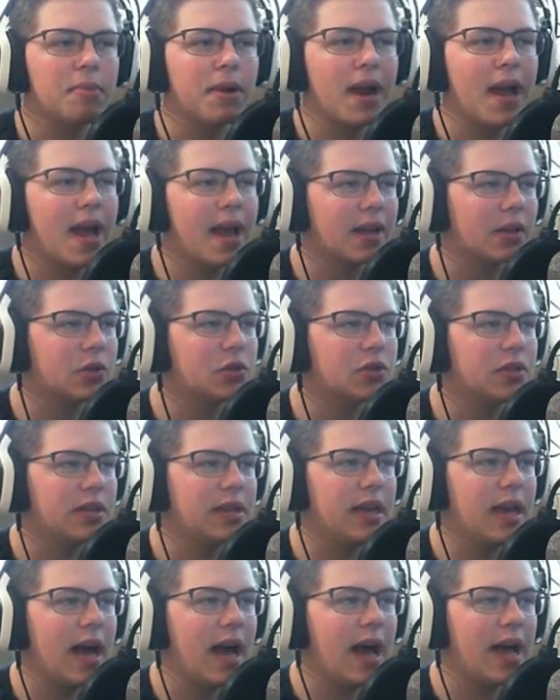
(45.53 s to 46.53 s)
but
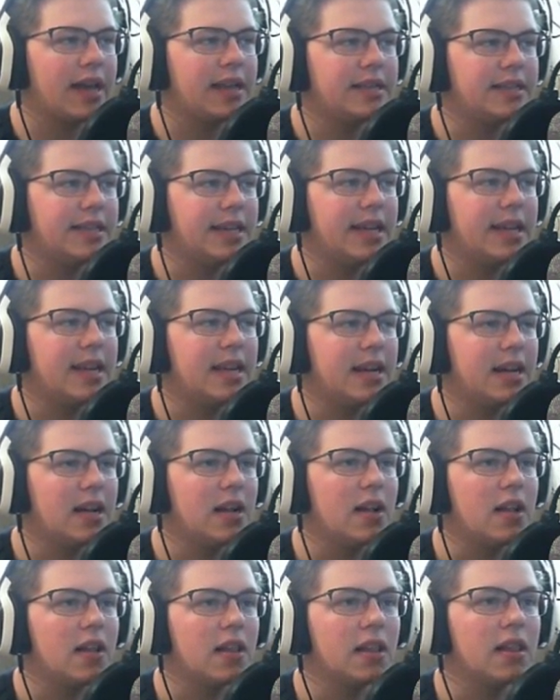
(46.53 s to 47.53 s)
actually I did
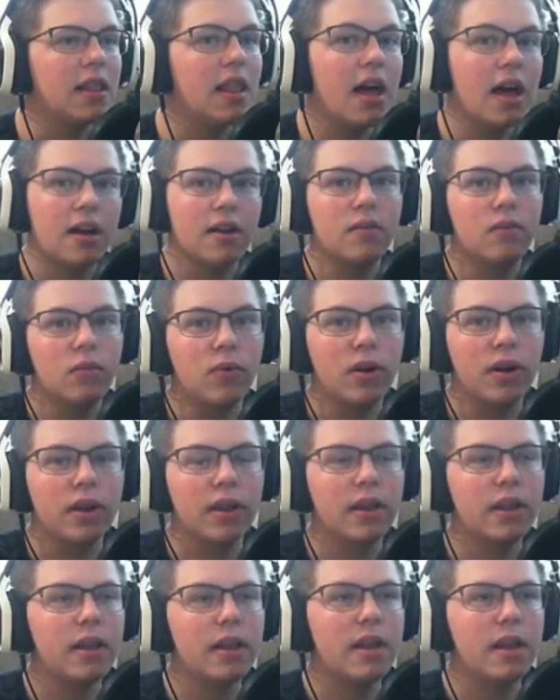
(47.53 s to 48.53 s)
a lot of
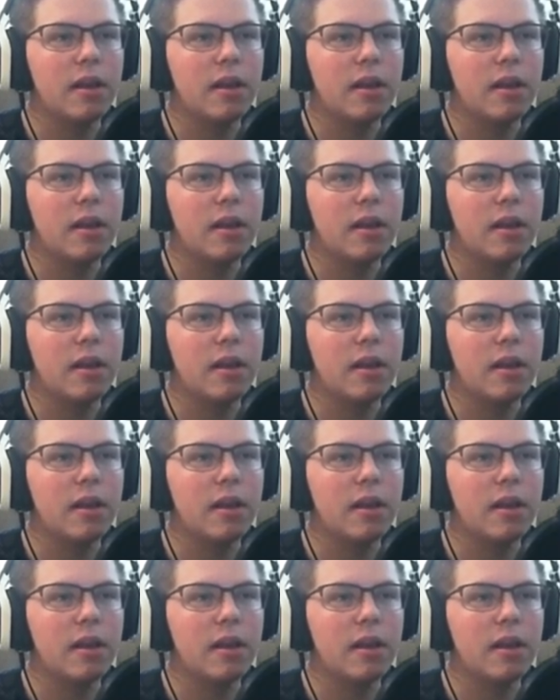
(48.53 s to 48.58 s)
work.